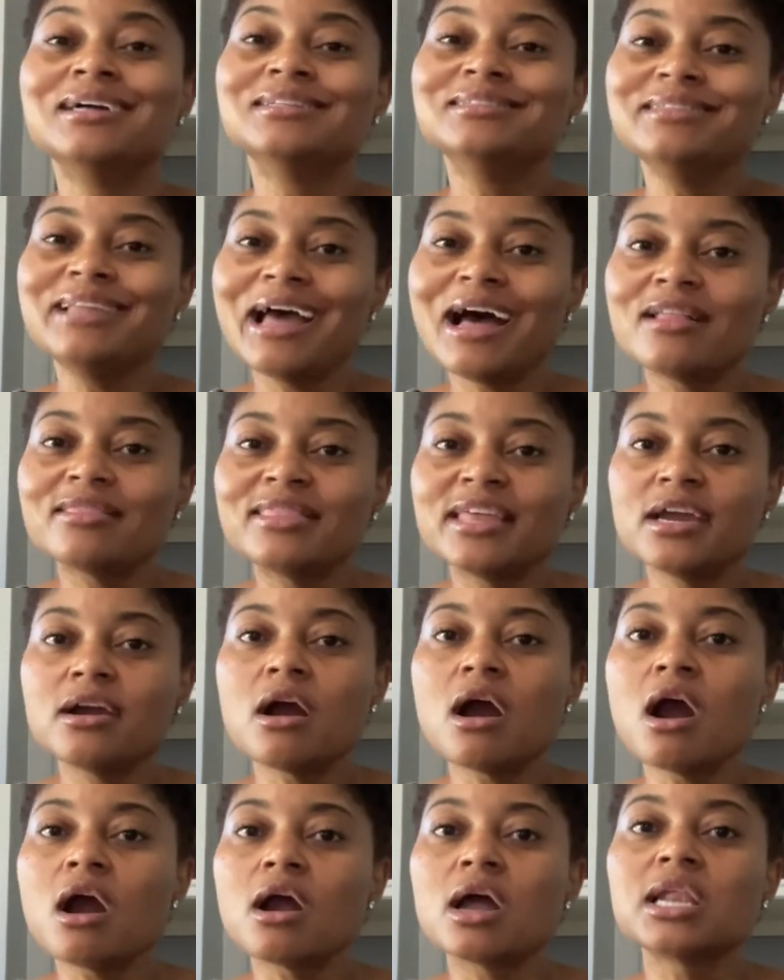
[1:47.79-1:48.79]
Now, there
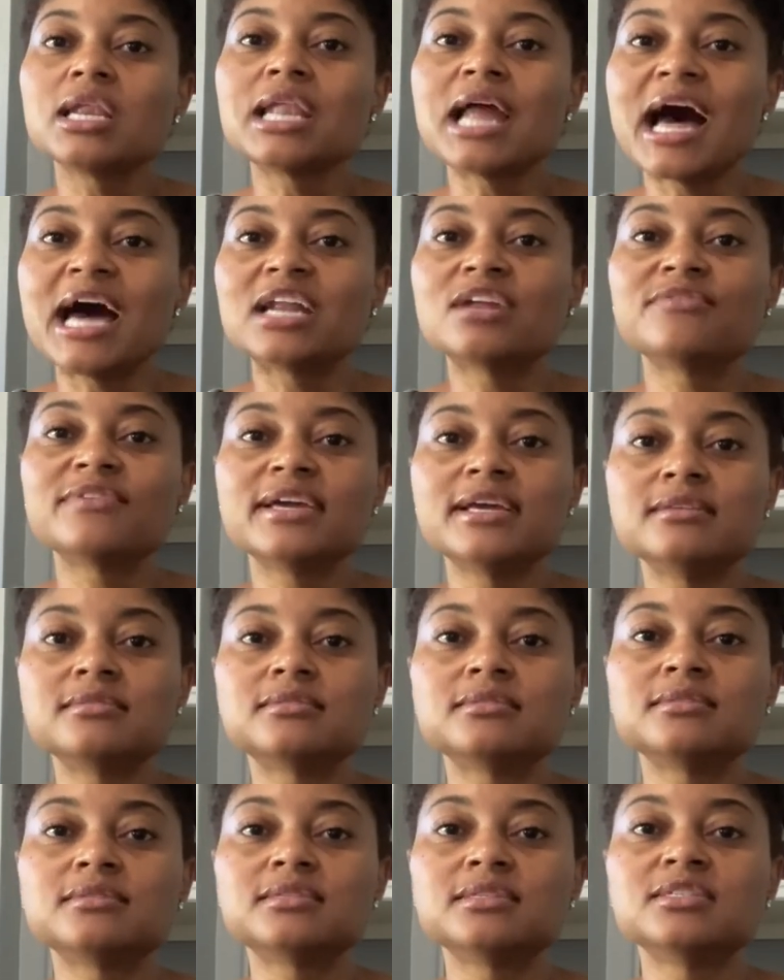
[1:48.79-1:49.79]
are a lot of
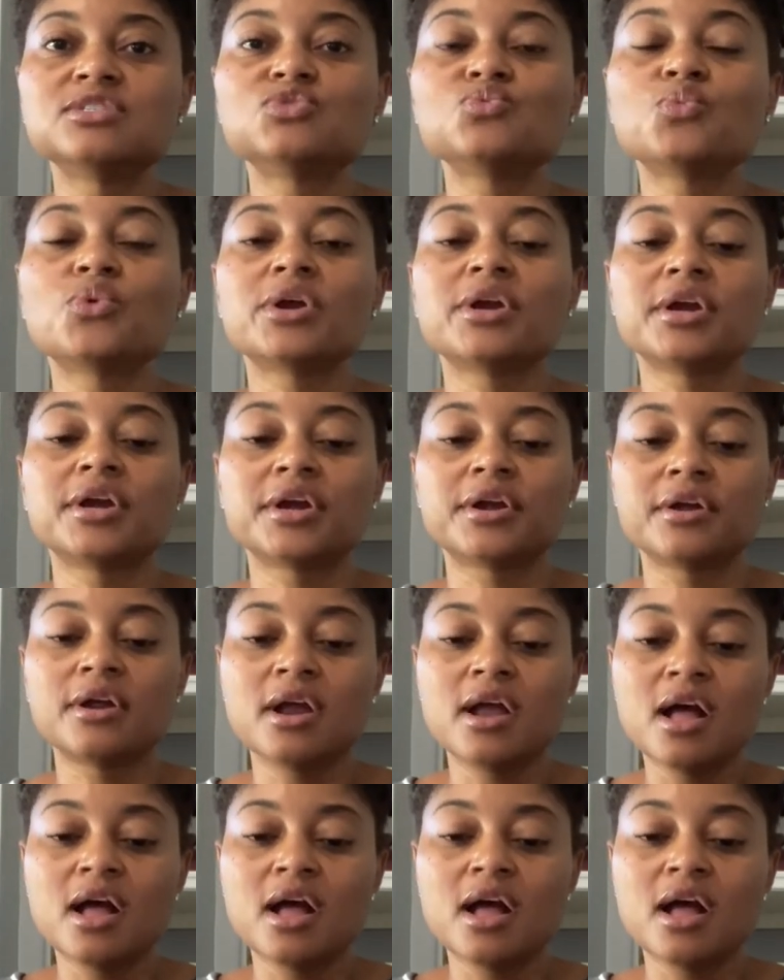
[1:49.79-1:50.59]
instances where